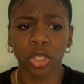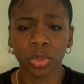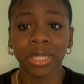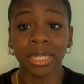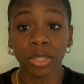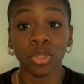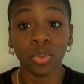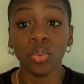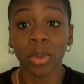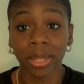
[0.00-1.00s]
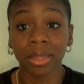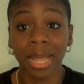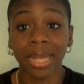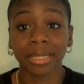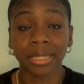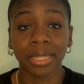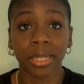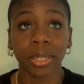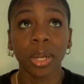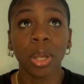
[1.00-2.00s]
we did do well last
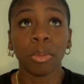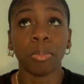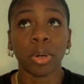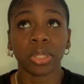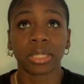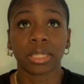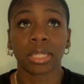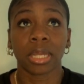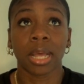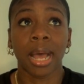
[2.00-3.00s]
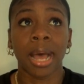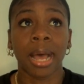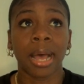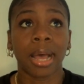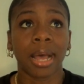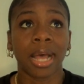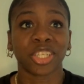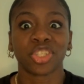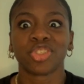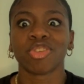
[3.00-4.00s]
year, but uh, a
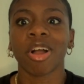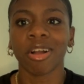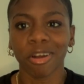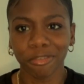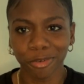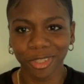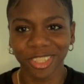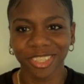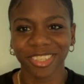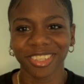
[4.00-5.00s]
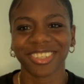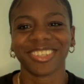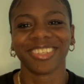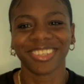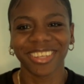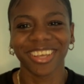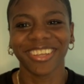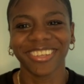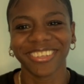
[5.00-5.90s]
stronger foot. Yeah.